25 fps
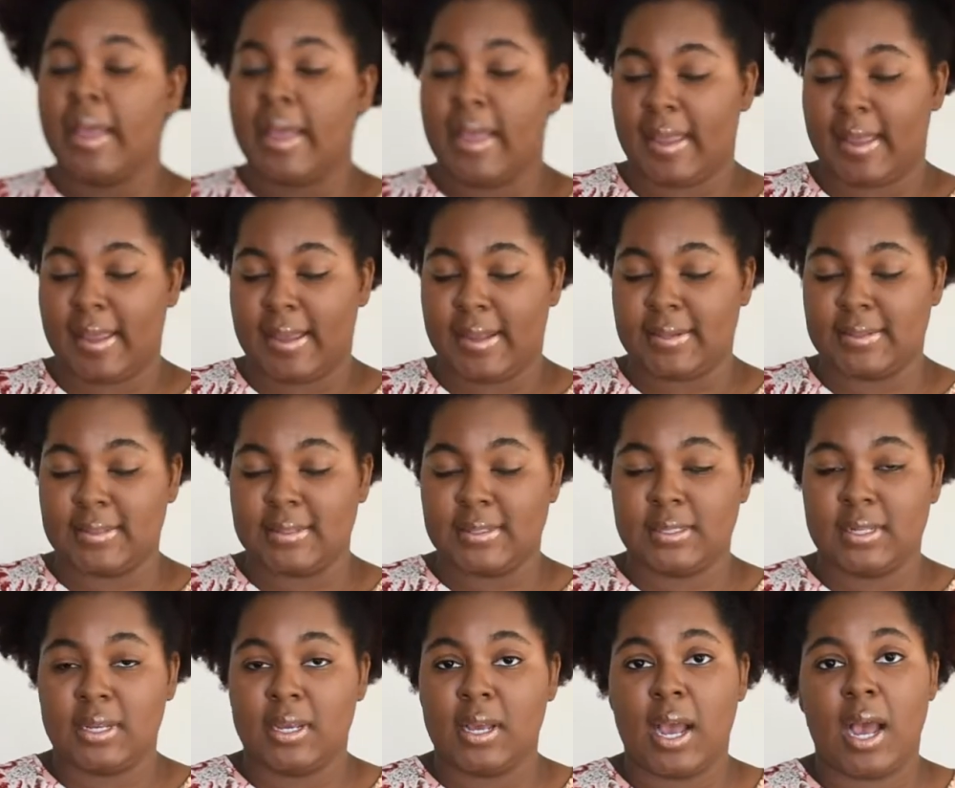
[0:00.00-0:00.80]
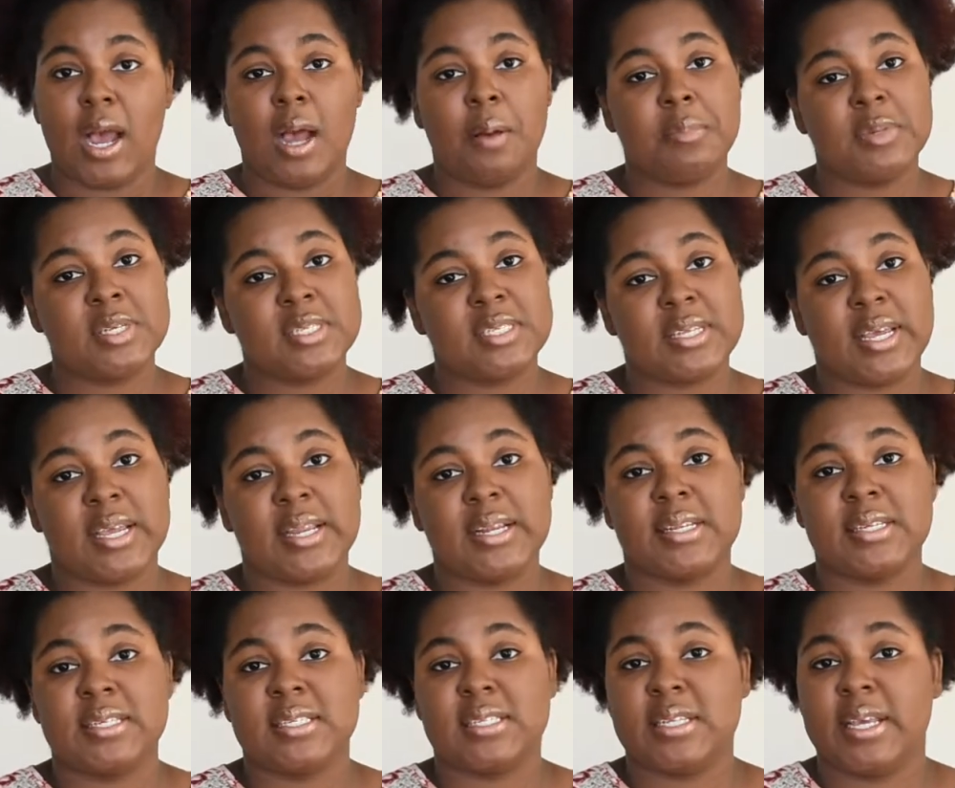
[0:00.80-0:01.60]
And I'm gonna
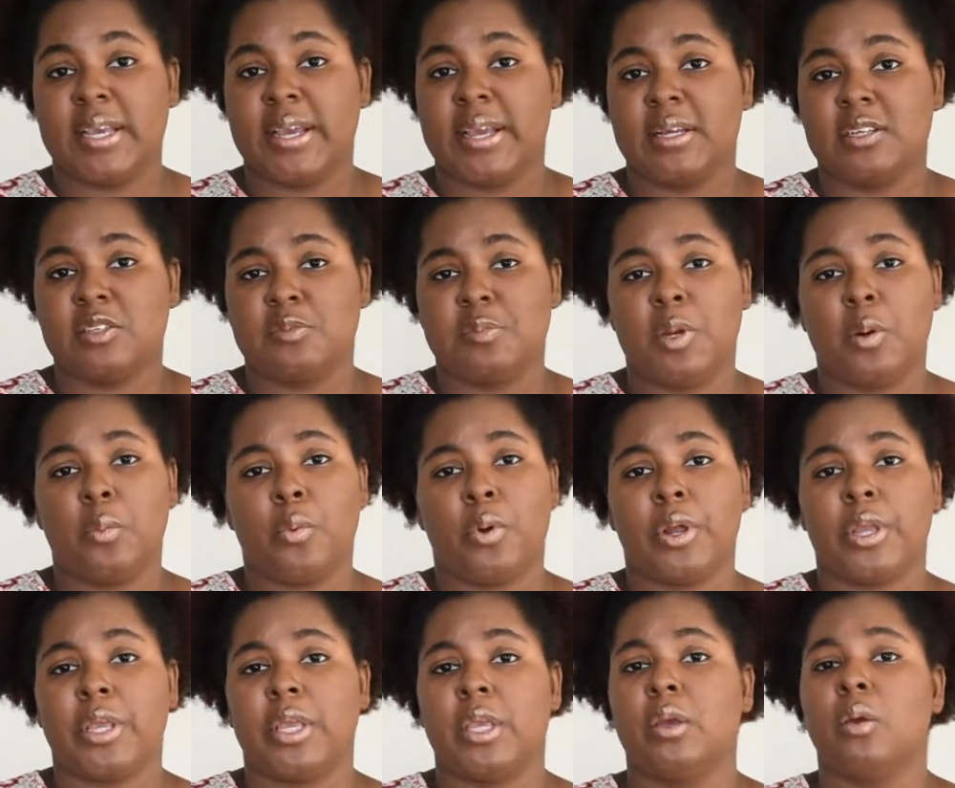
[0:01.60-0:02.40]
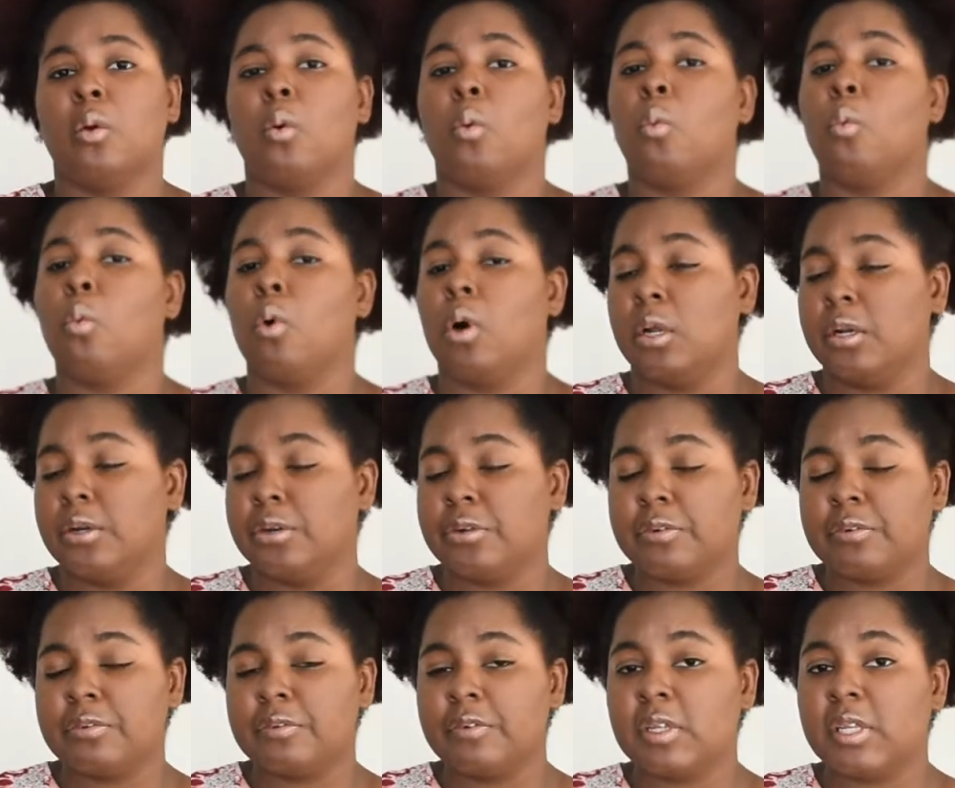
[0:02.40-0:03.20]
say this thing has been working
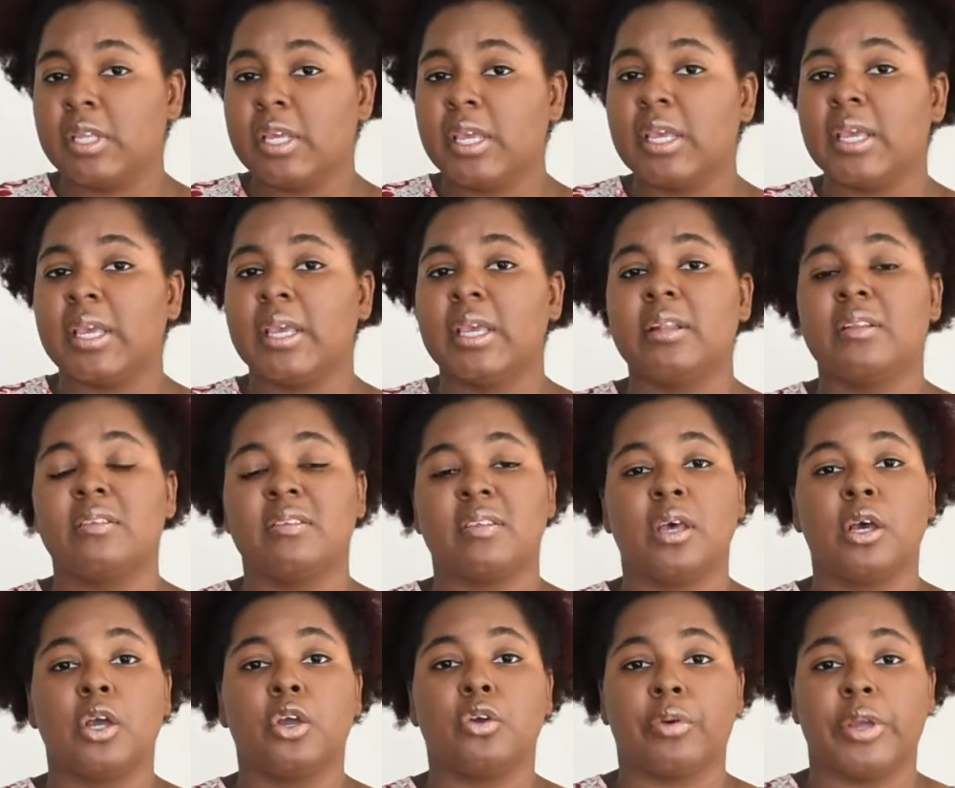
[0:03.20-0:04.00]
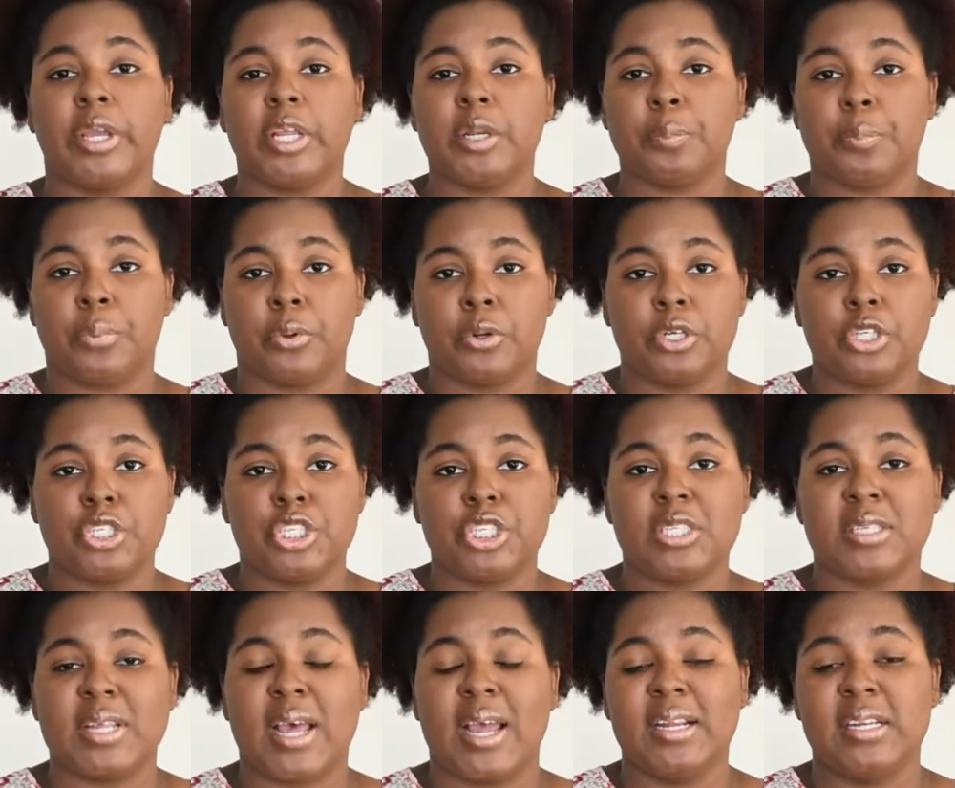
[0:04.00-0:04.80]
wonderfully. It's a great
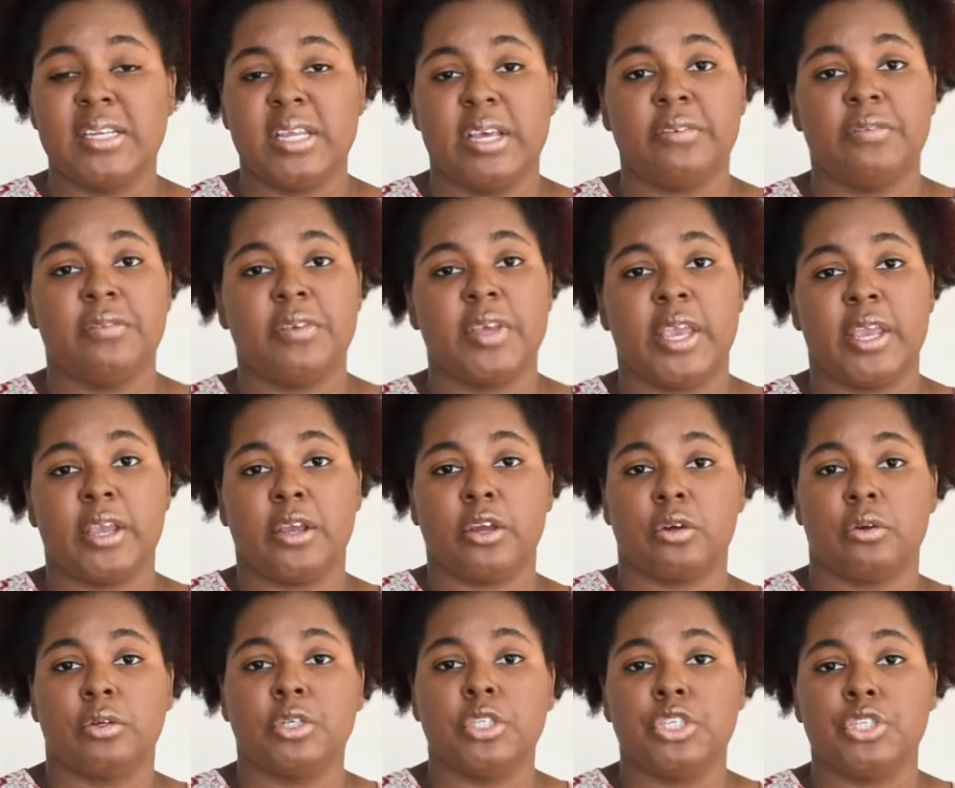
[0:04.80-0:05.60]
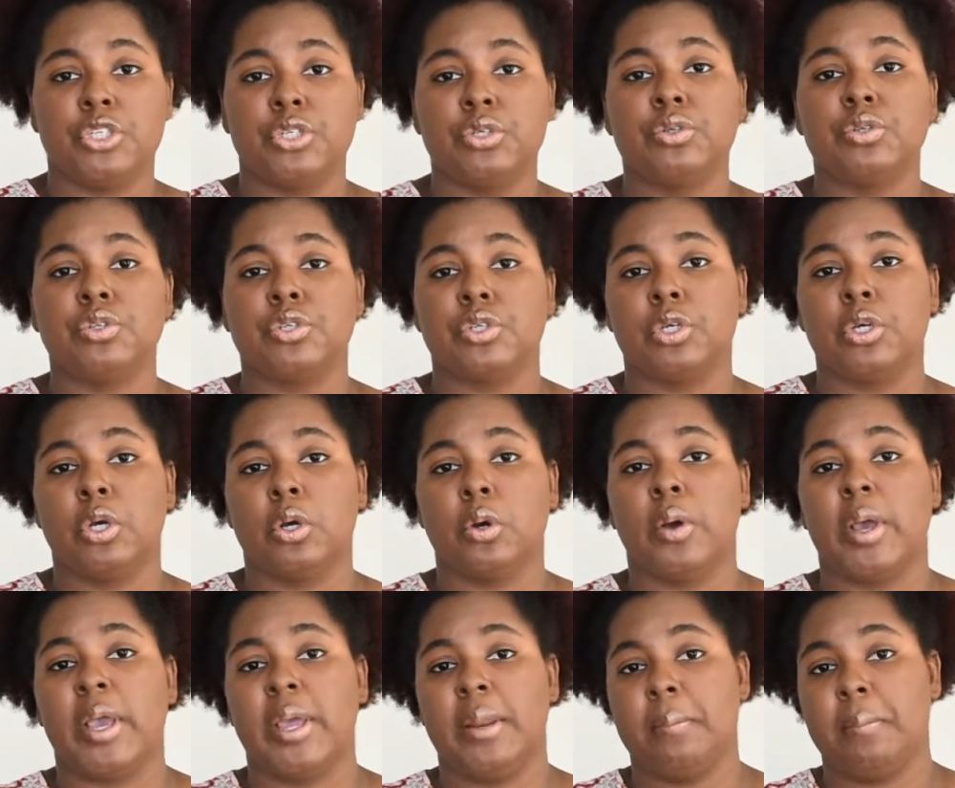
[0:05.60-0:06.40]
purchase. I definitely encourage you to
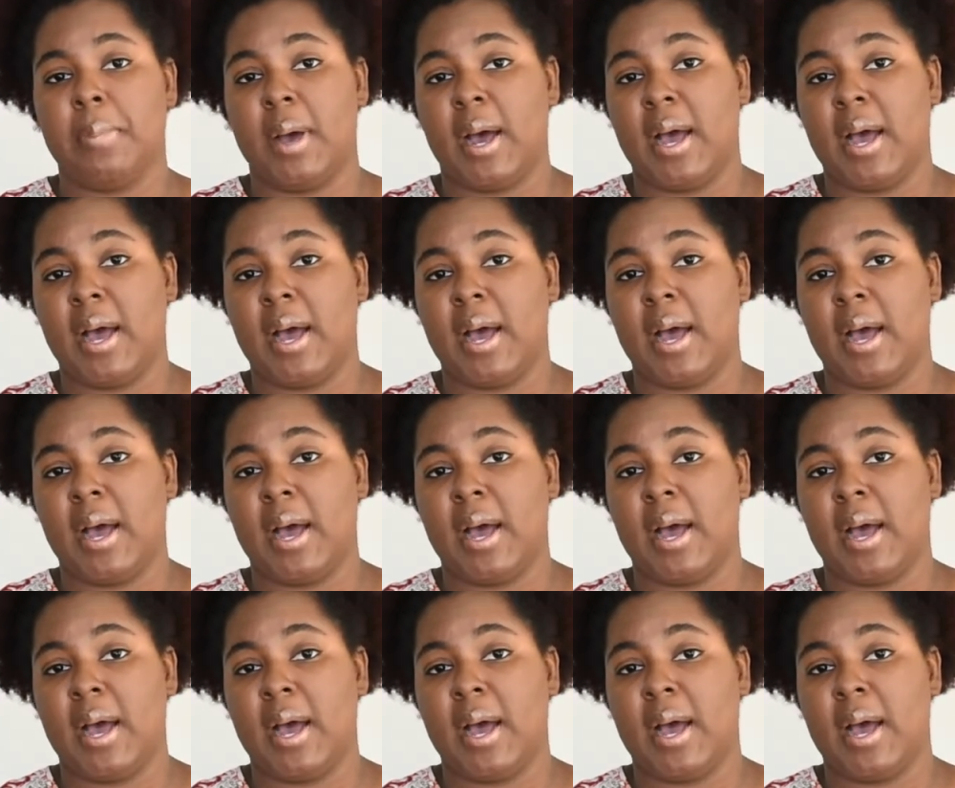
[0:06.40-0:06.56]
go and